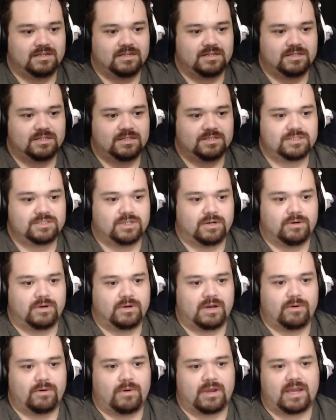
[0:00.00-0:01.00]
So I,
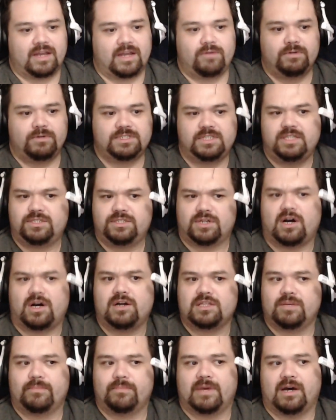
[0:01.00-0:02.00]
I kind of wish they
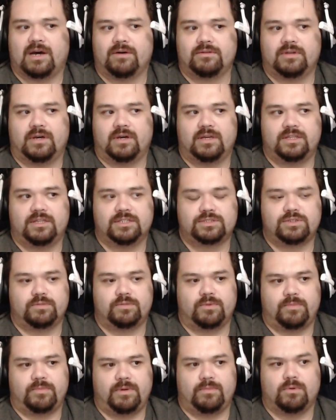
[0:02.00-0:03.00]
talked about uh, this group
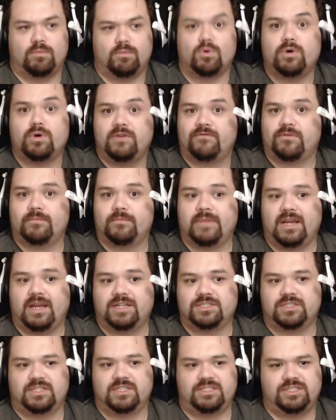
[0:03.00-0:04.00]
of people more
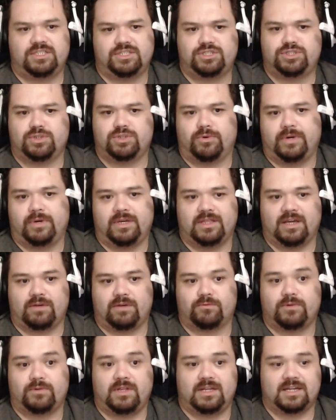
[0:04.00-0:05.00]
information than just showing like
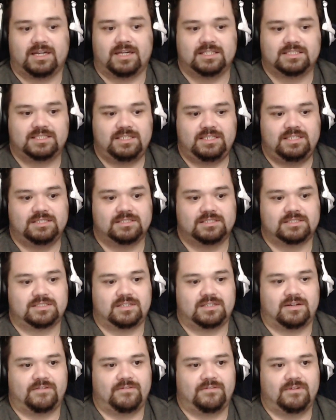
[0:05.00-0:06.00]
really nice scenes and
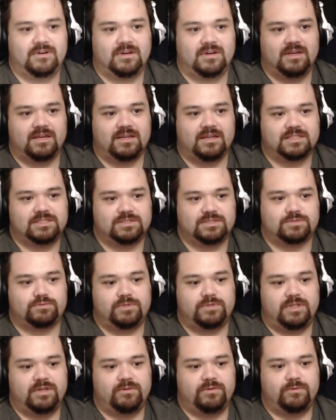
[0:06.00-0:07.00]
stuff. Because it's
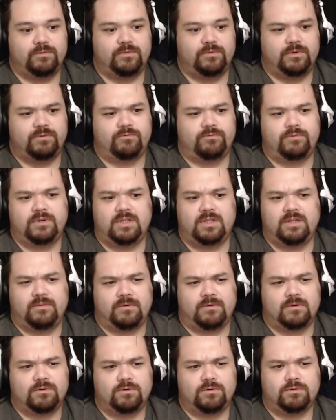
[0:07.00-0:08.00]
really it would be really
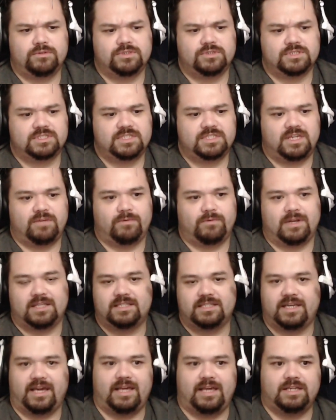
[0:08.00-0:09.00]
cool to see what it
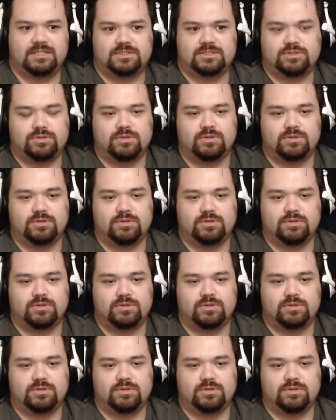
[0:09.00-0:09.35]
takes to.